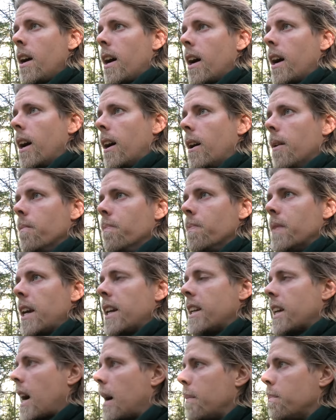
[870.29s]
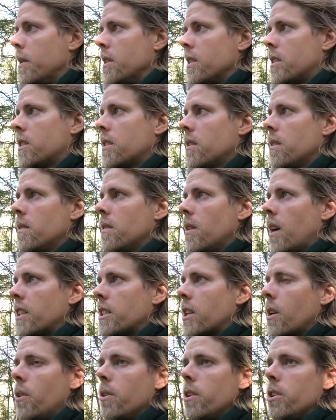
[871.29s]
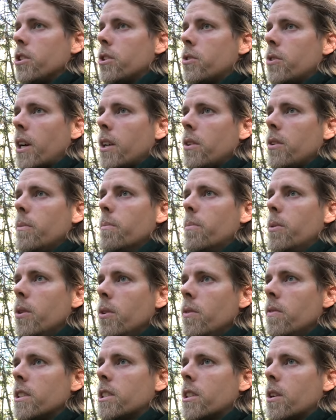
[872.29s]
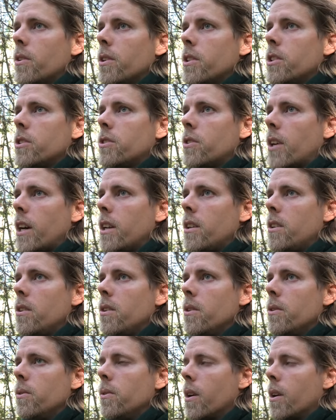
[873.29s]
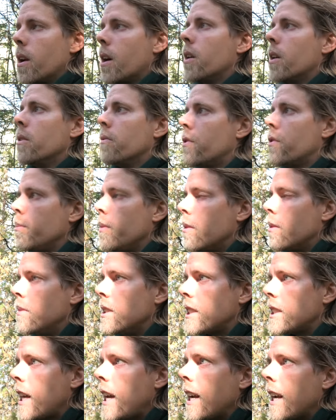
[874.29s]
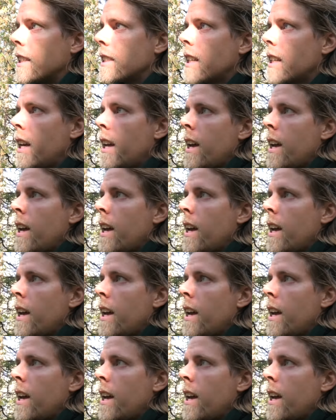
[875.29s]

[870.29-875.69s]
It happens. As long as you try to improve, as long as you try to learn from your mistakes.